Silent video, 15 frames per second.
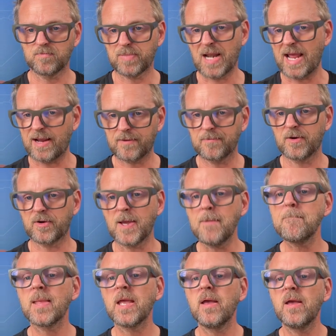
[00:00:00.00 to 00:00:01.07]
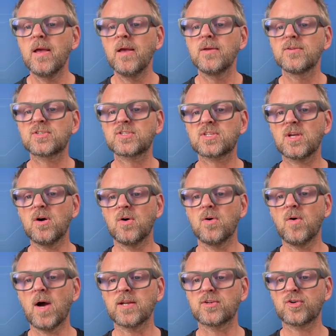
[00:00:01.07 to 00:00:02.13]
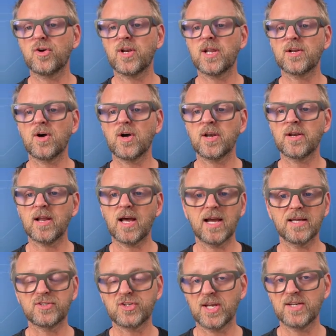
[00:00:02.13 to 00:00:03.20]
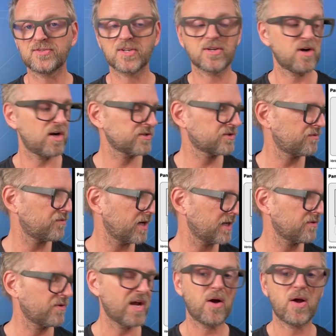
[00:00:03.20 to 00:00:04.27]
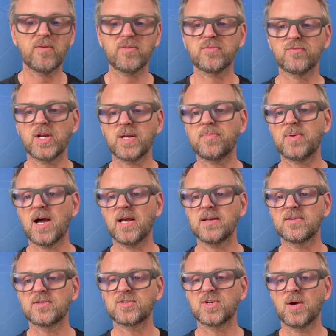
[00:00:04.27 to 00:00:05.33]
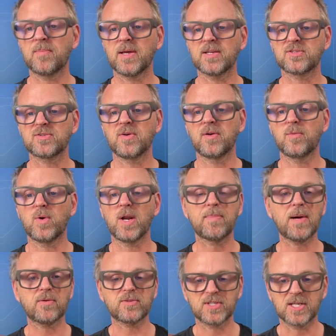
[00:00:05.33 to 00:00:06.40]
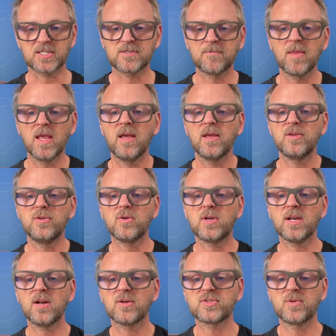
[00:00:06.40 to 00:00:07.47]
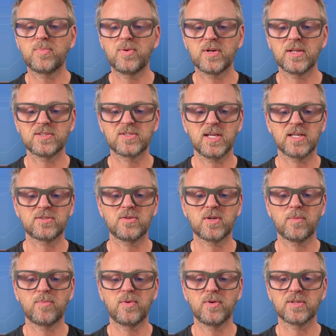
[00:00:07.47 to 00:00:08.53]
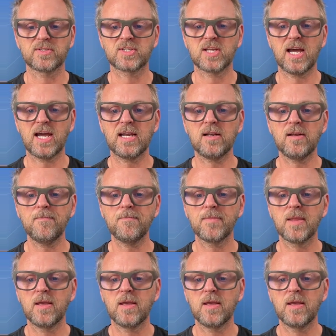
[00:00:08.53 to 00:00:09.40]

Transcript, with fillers: black. Okay. So I turn it on, I change the color to red, you now have a red bar in the top and so on. What about text? You can also put in text. You can put a title,